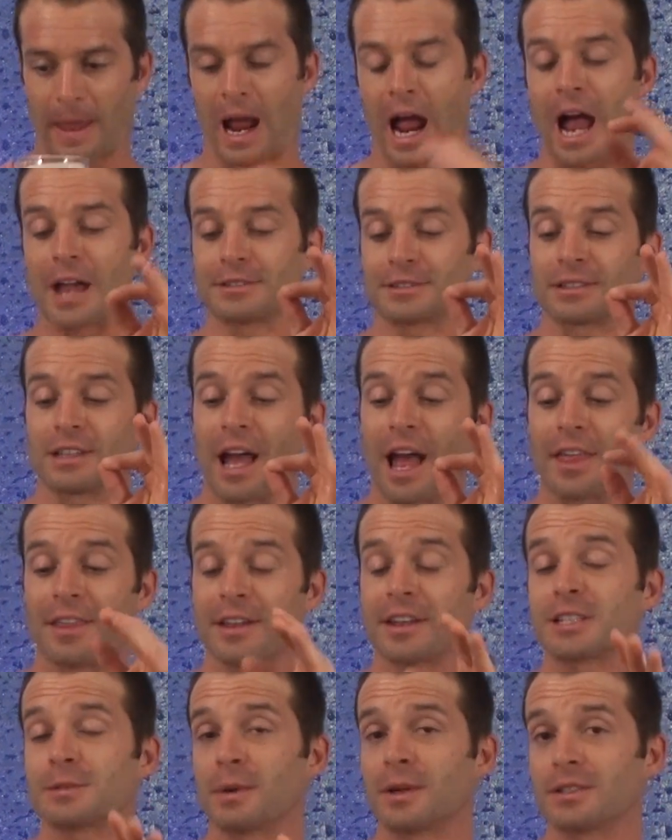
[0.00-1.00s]
I
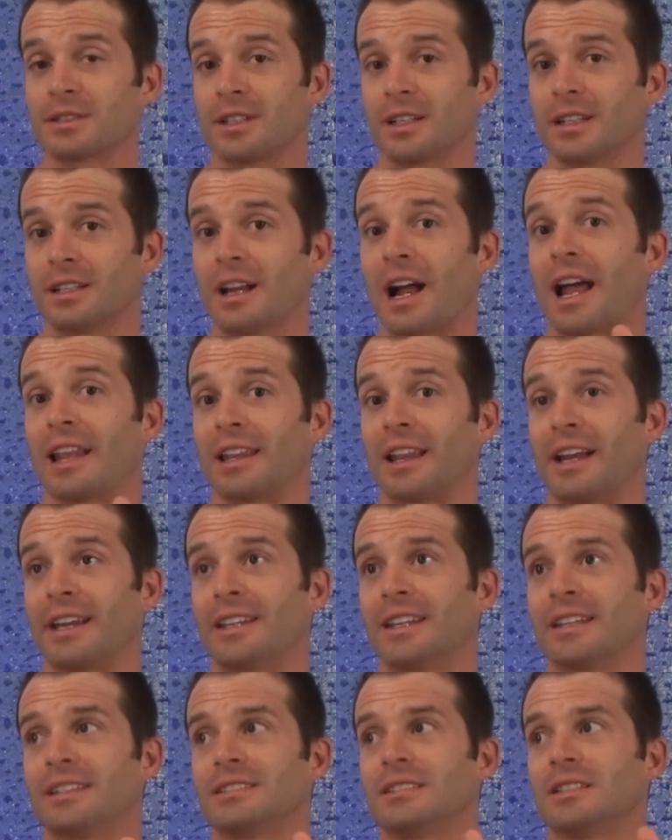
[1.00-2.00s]
think it smells good. I
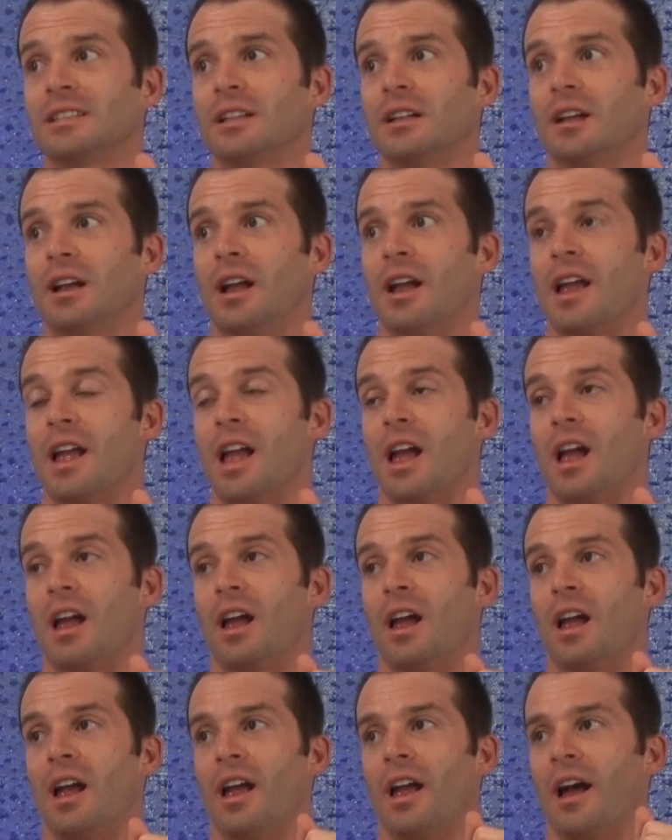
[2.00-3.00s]
like it.
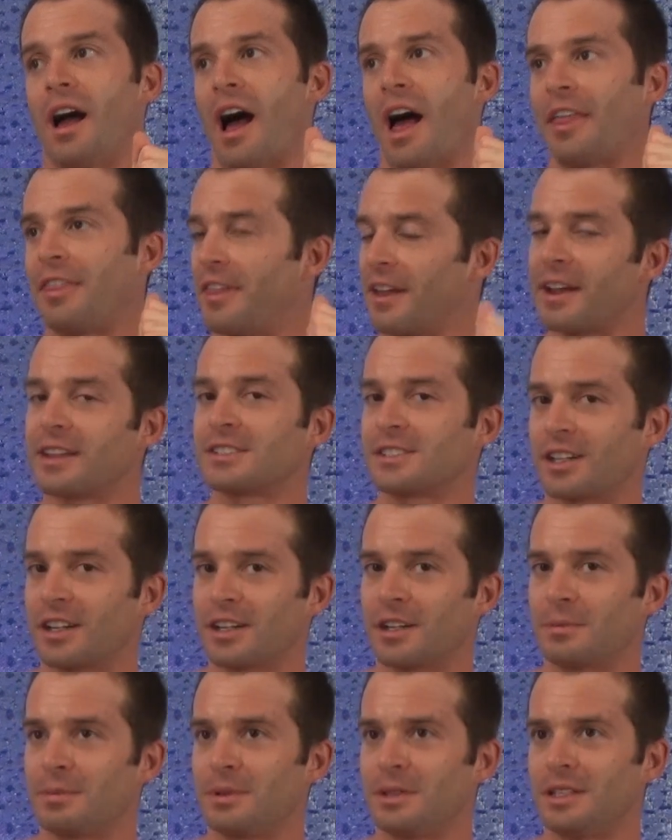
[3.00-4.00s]
I think it's
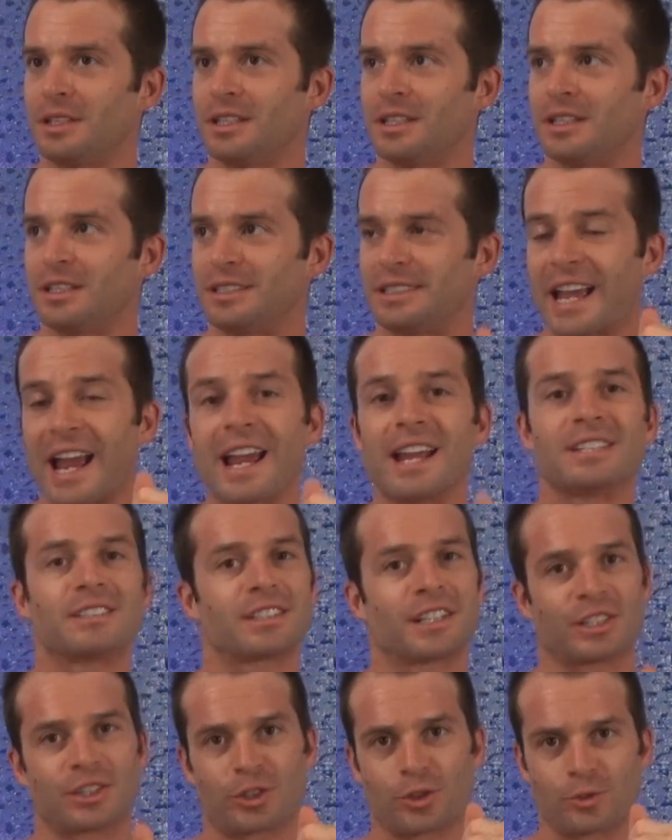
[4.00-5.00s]
going to
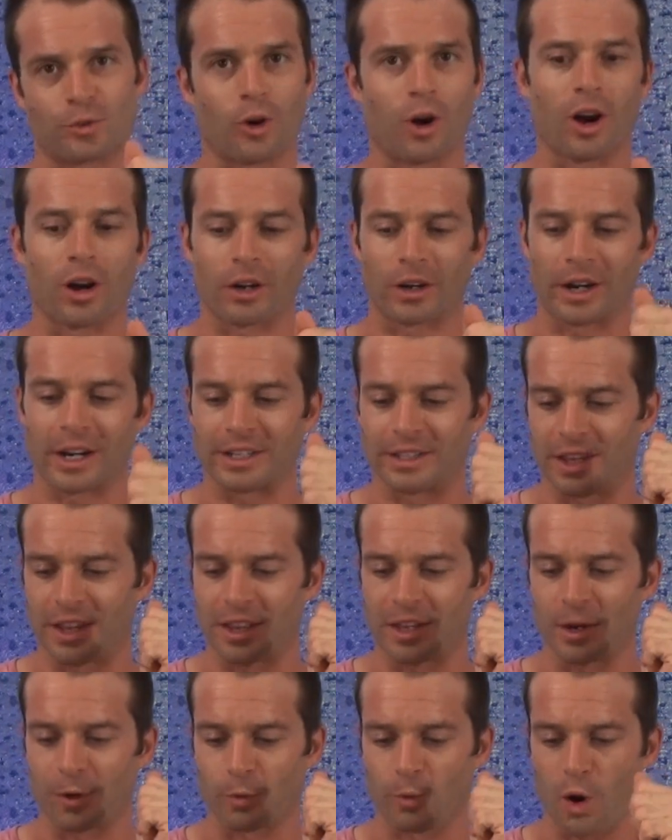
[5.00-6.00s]
taste stronger.
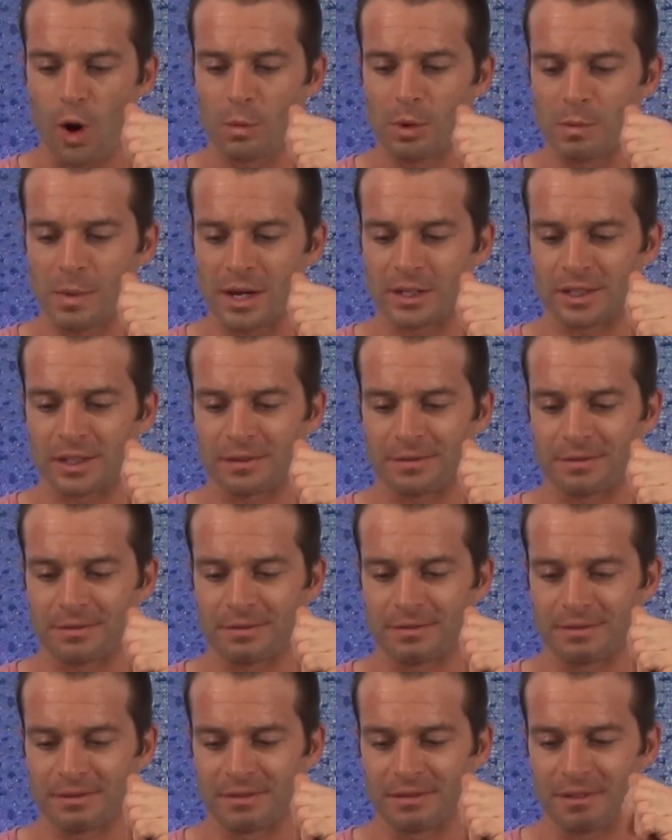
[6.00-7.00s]
The aroma makes it
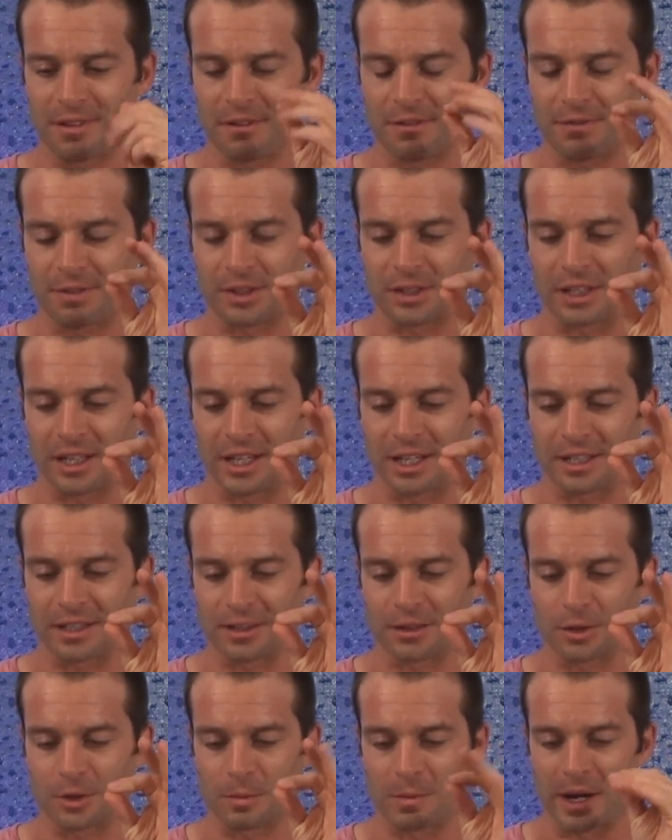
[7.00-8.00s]
feel
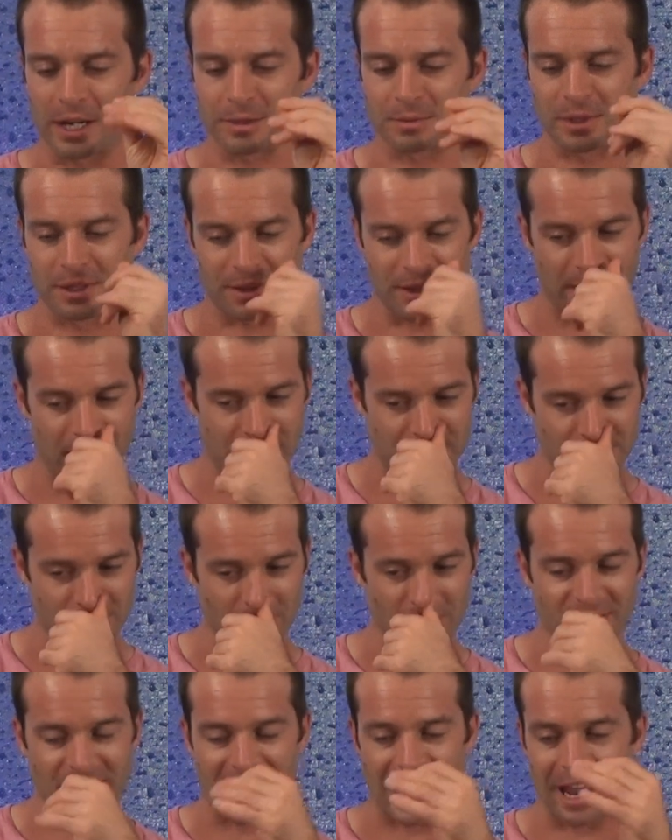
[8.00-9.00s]
like, or makes me think it's
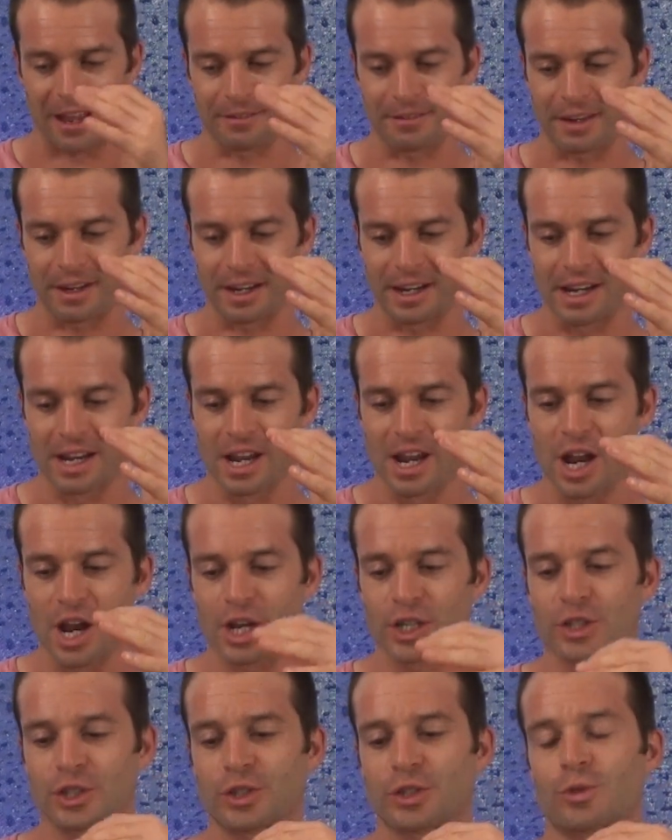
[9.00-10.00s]
going to have a
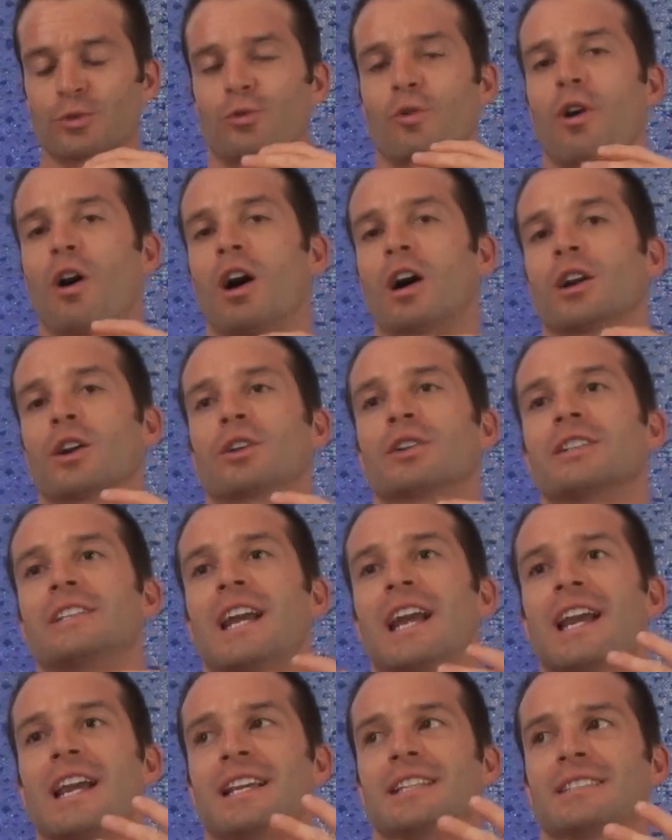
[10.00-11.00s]
stronger
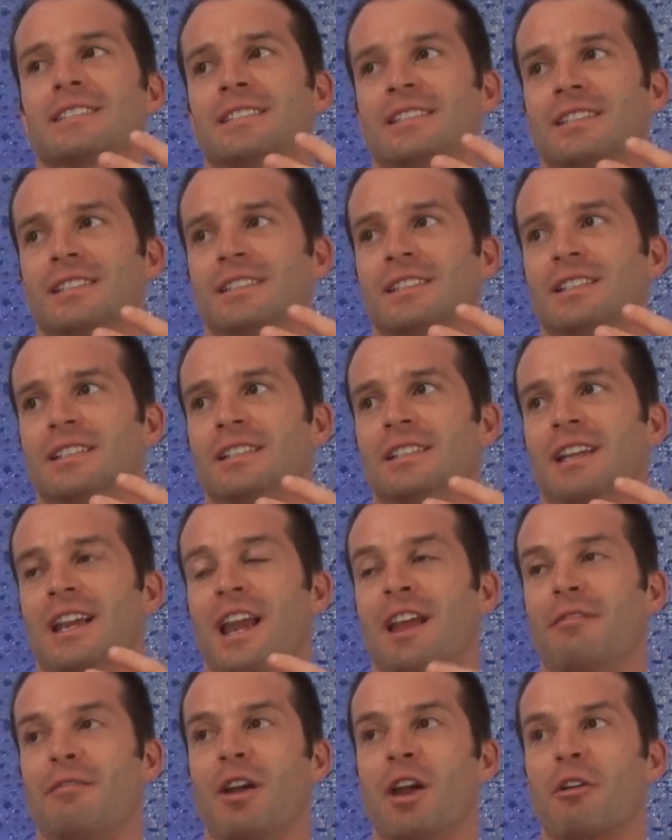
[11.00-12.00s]
taste,
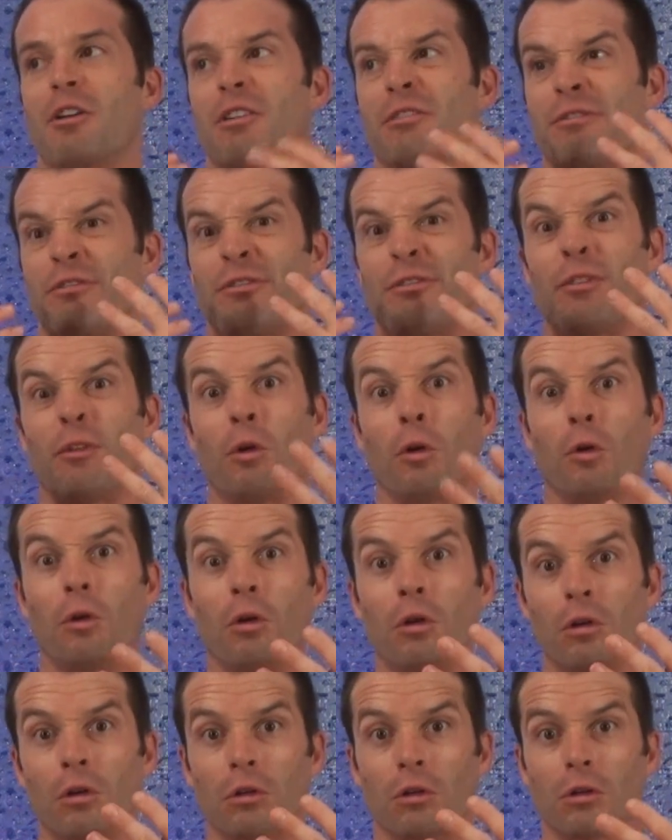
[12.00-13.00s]
a very
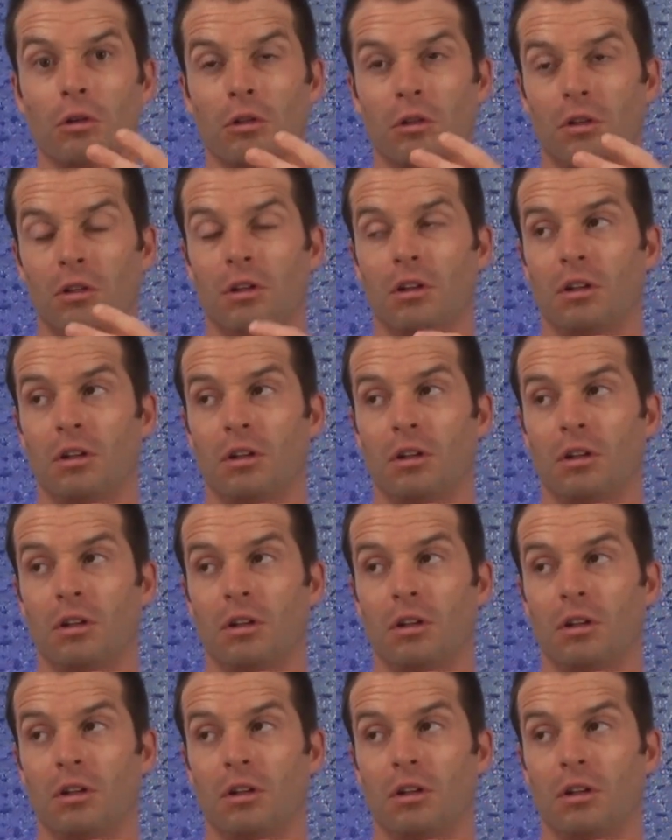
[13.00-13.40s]
full,